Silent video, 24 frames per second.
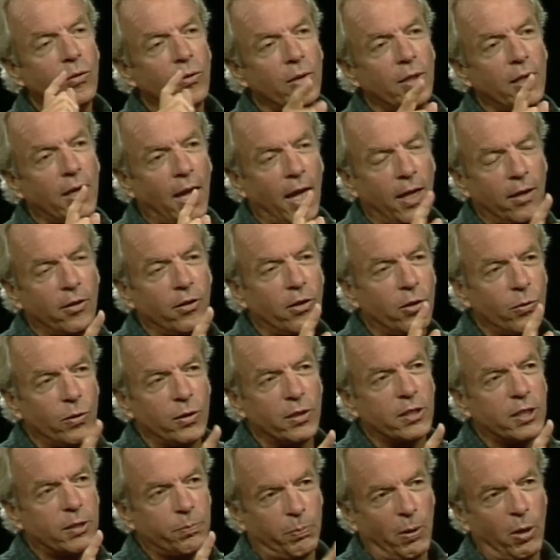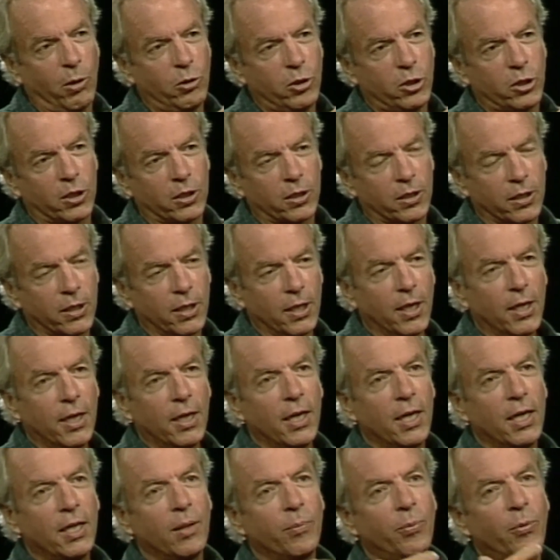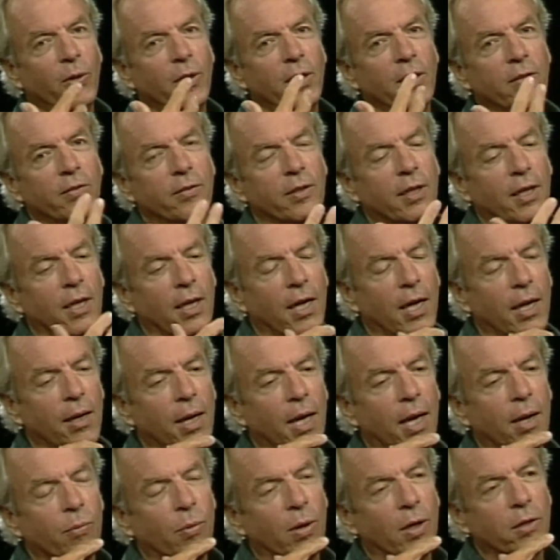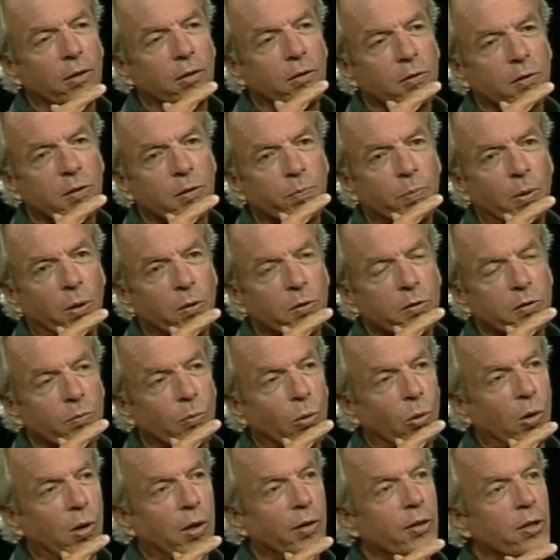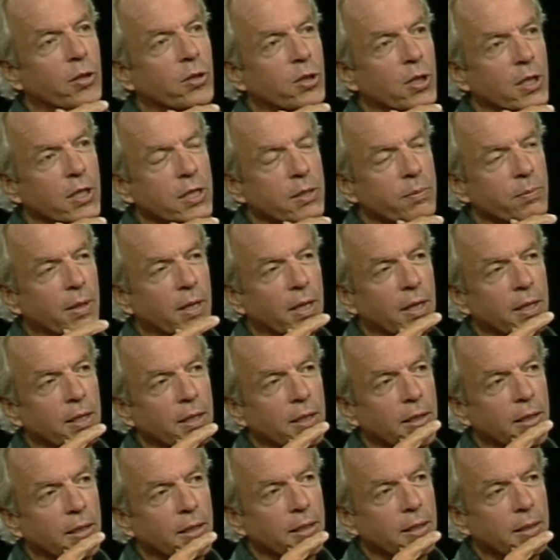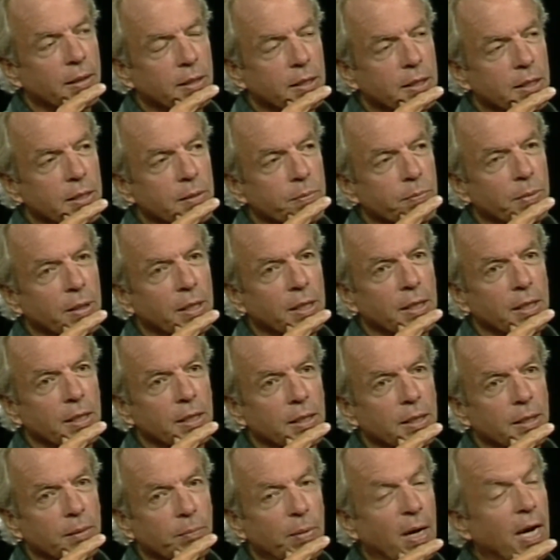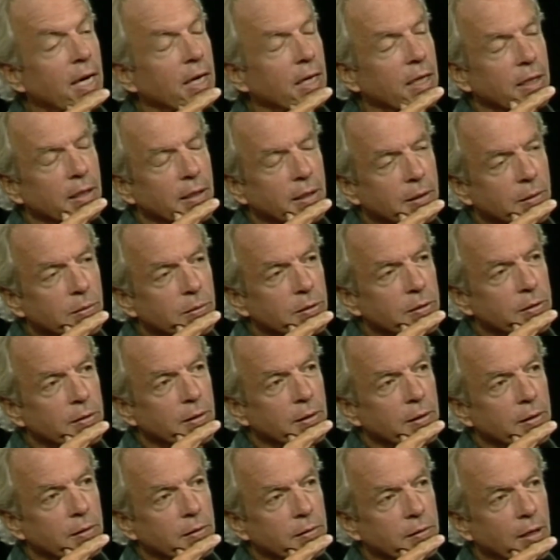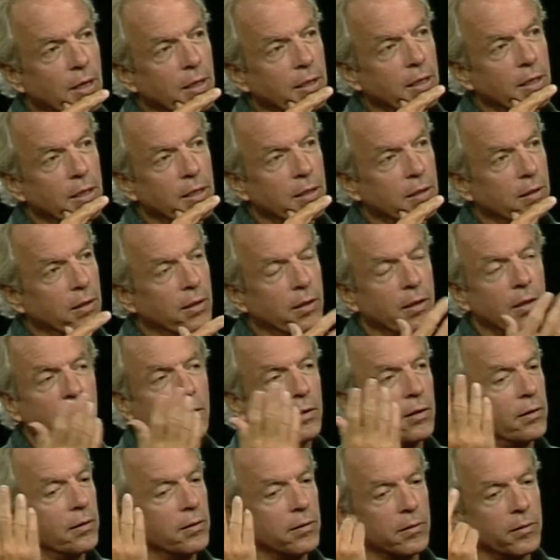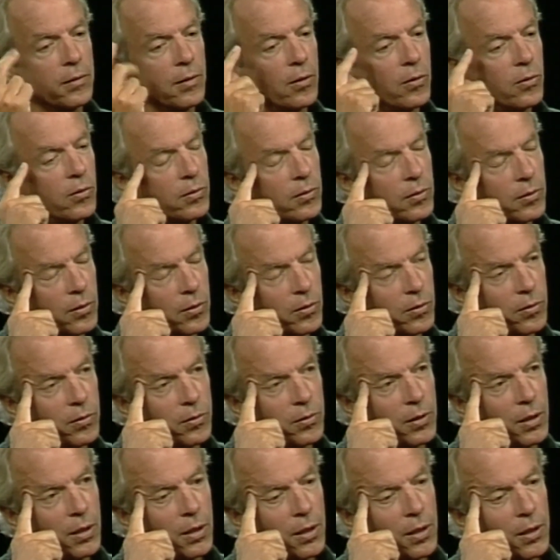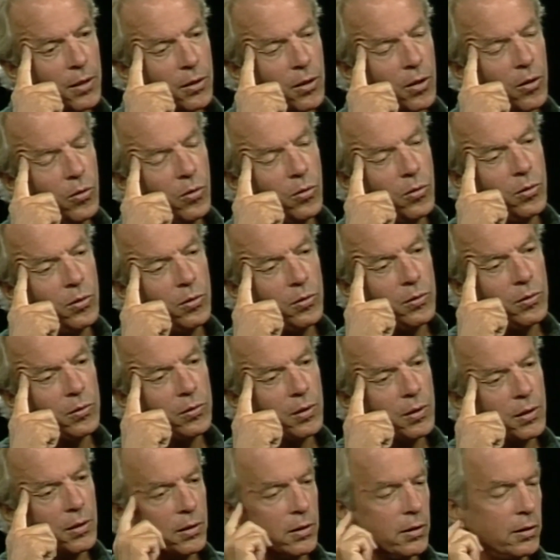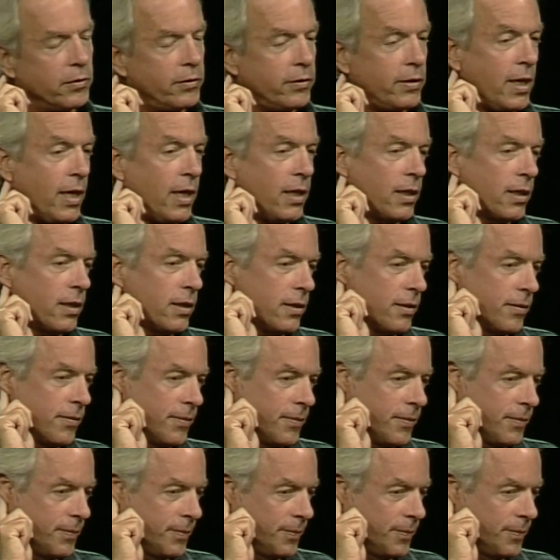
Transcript: knew that it had to do with exposure. And the point is that I wanted to expose more than just my body. It was psyche and heart and the whole salad.